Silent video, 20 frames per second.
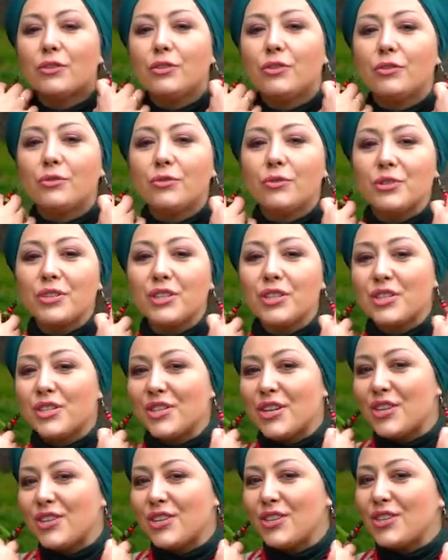It is
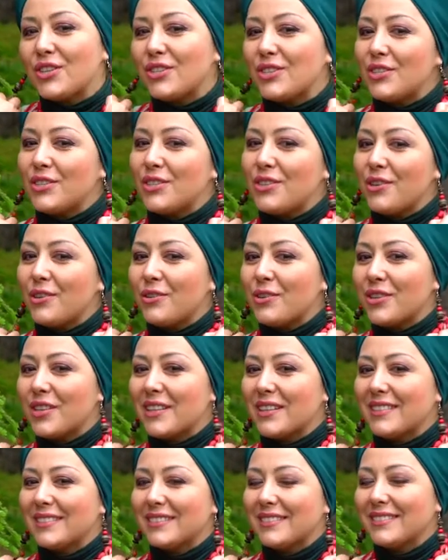in these
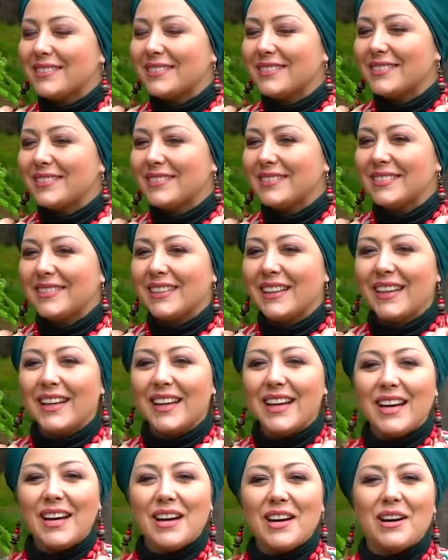earrings that the spirit
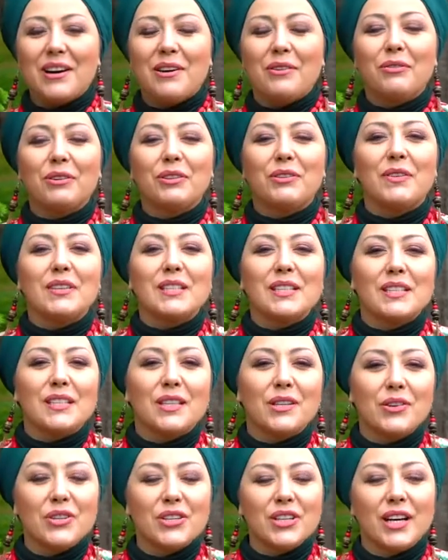lives,
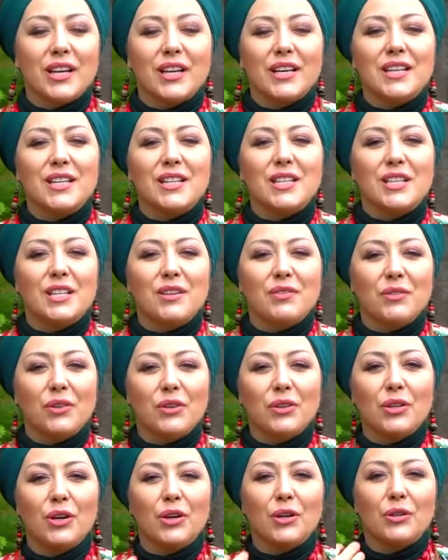thanks to
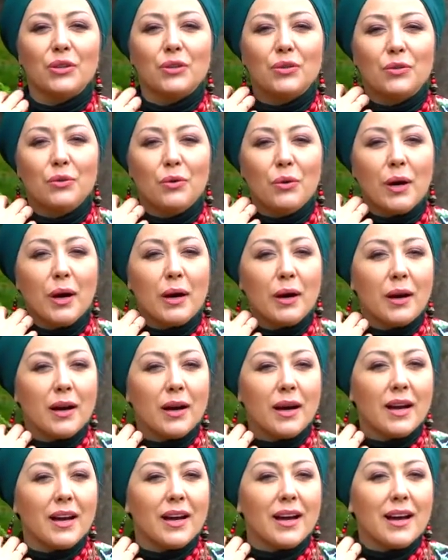which I can
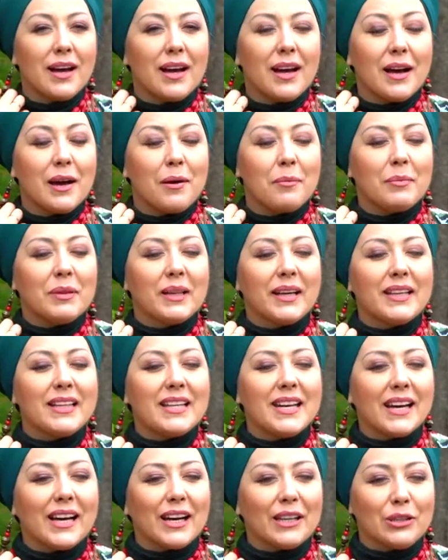control the power
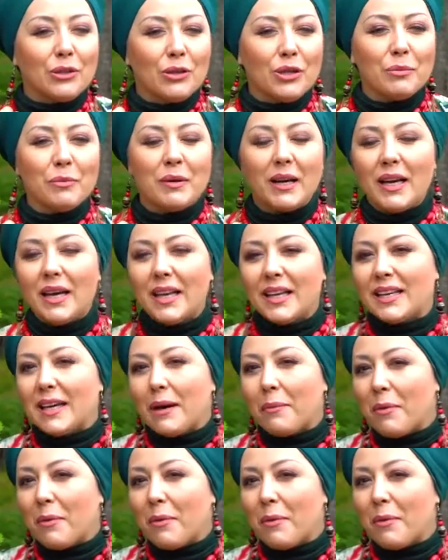of my voice.